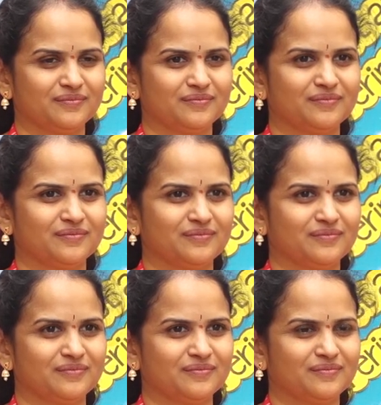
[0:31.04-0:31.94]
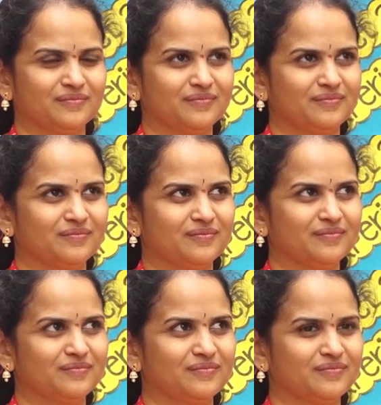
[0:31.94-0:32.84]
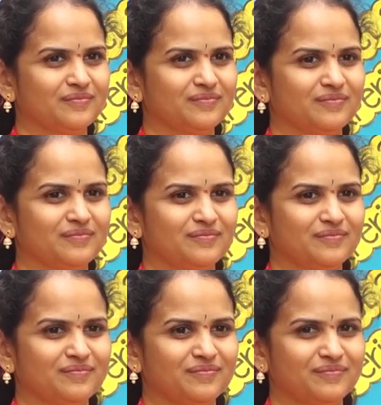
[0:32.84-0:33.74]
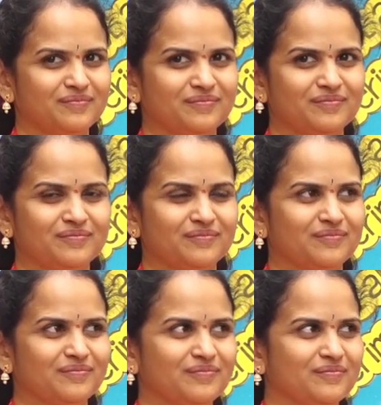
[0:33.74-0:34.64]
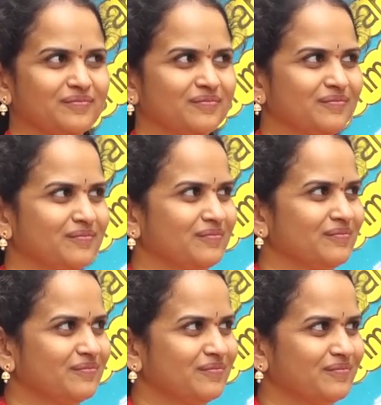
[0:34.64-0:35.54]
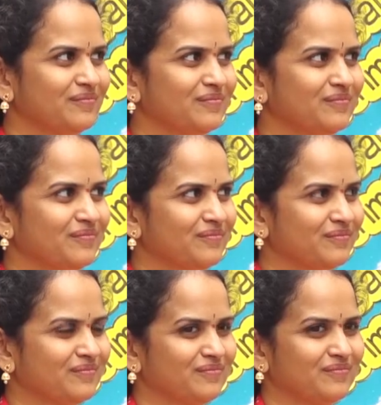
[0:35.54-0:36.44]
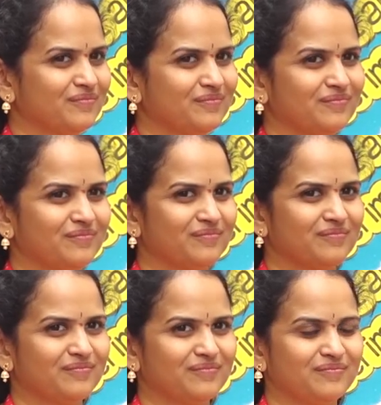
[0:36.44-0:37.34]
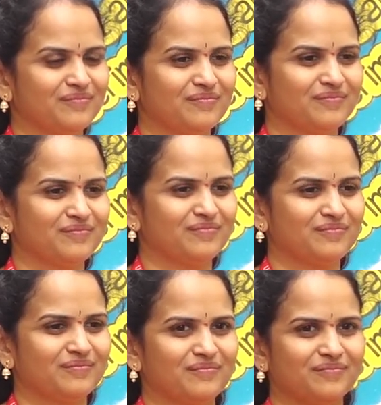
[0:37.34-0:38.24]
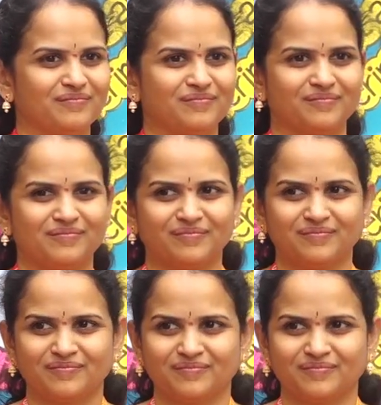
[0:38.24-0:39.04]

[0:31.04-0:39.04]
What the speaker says: (silent)